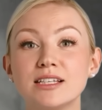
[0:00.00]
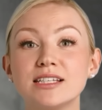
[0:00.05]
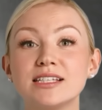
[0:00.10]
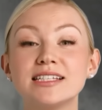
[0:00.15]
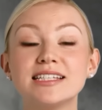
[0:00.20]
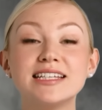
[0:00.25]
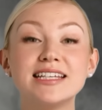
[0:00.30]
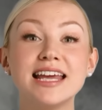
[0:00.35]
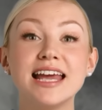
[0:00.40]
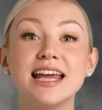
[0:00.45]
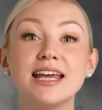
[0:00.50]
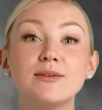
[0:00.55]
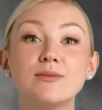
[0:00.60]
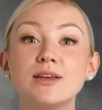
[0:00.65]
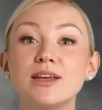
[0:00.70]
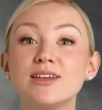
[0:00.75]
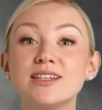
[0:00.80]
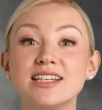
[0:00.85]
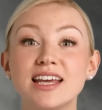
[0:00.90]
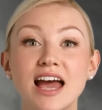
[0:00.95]
Today we
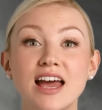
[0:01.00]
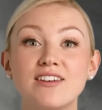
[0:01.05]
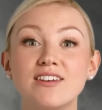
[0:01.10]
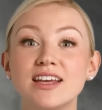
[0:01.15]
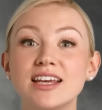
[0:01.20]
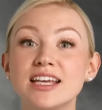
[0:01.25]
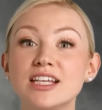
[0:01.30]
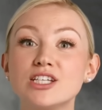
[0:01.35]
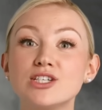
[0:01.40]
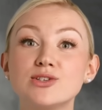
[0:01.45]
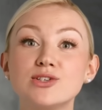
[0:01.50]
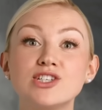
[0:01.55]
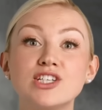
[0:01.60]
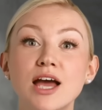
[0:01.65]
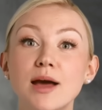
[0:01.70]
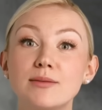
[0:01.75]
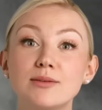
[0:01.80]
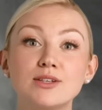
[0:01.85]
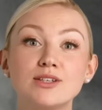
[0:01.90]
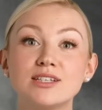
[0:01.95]
are diving into
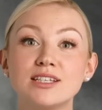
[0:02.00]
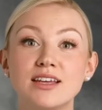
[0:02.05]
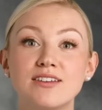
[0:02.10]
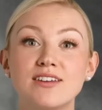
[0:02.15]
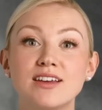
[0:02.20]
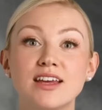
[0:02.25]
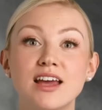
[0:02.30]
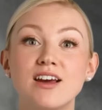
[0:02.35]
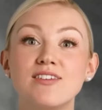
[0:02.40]
Chapter 7